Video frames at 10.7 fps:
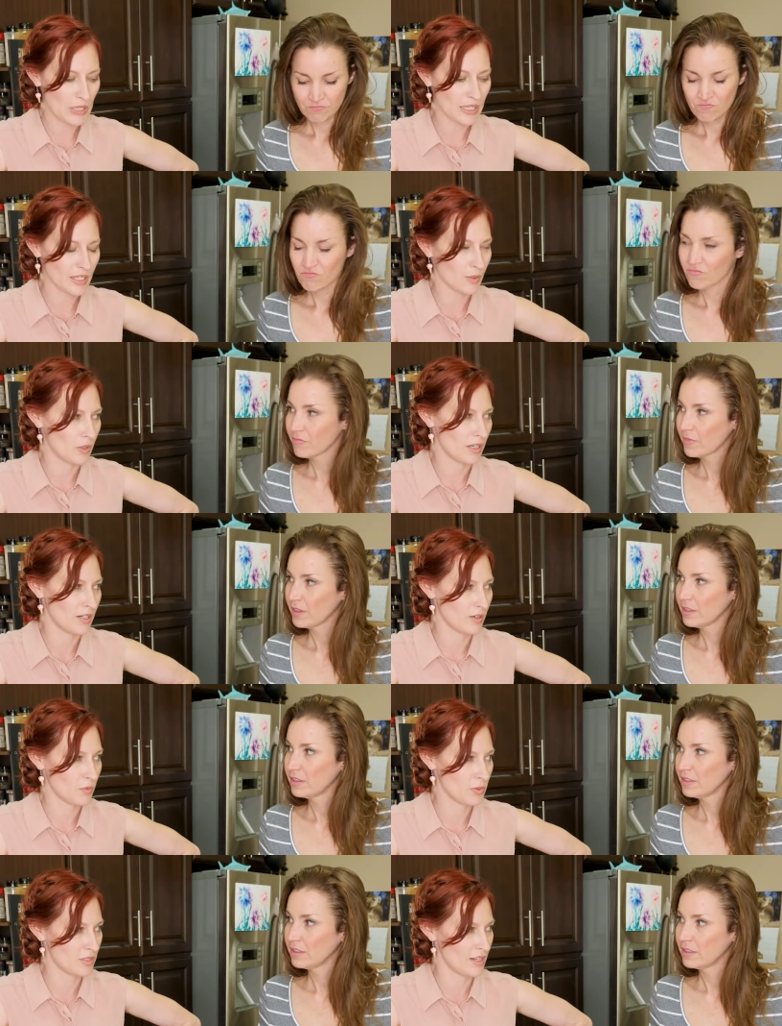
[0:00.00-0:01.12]
Speaker 1: baking one
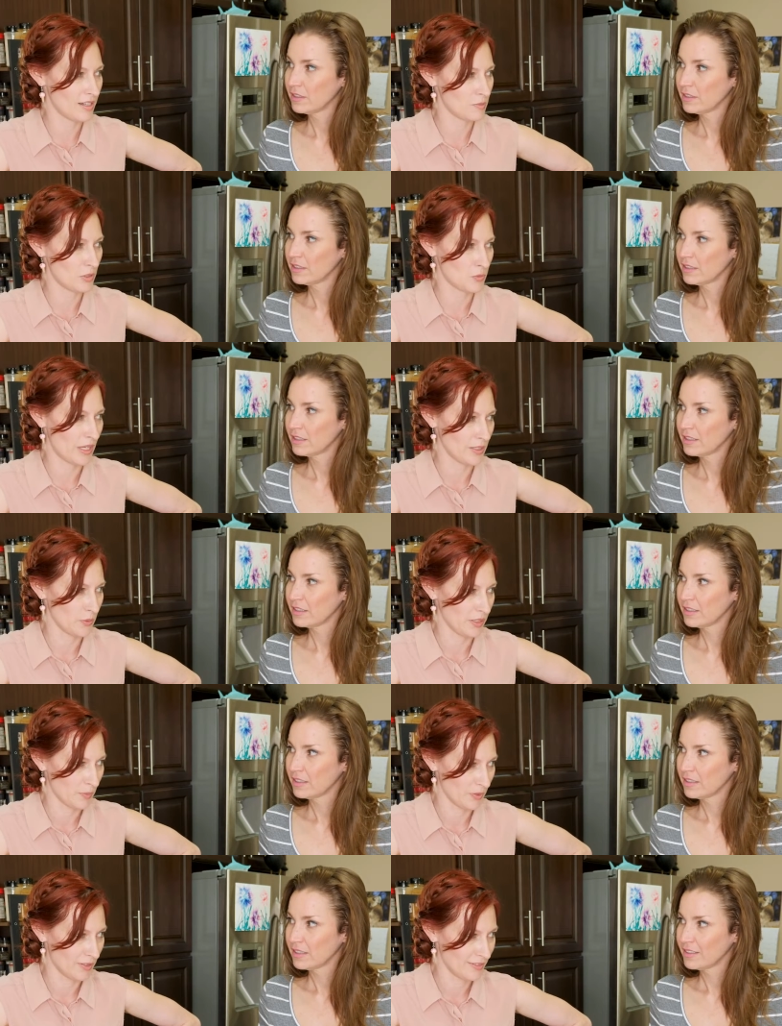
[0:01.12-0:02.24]
was not as much manual
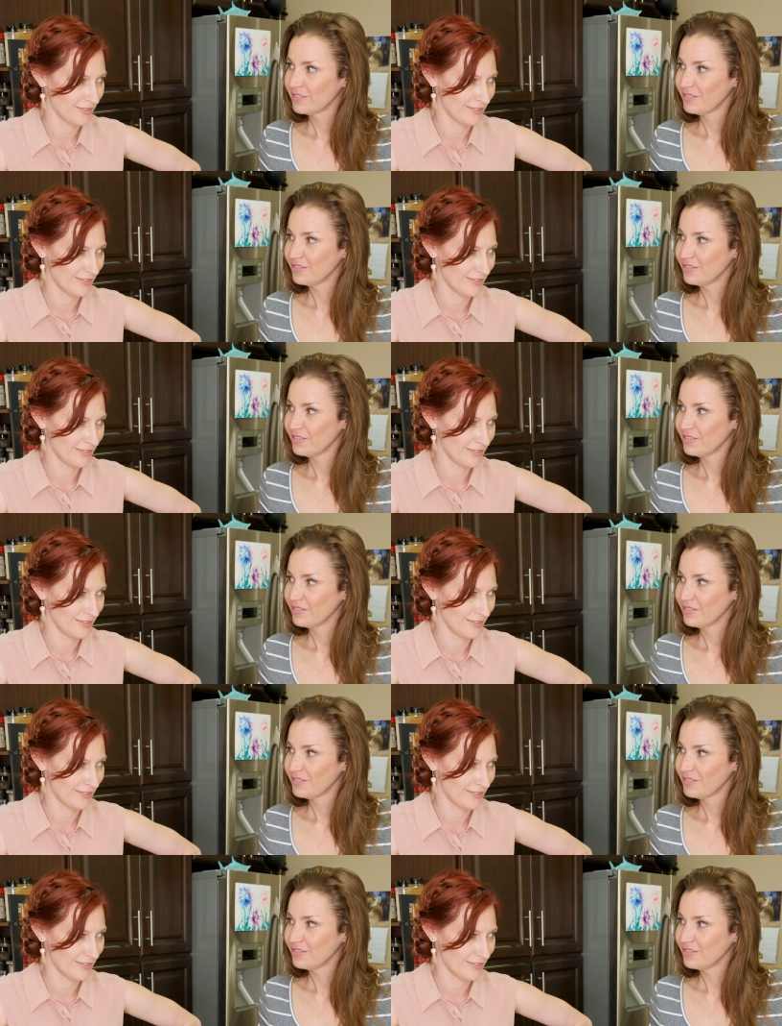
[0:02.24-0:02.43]
labor.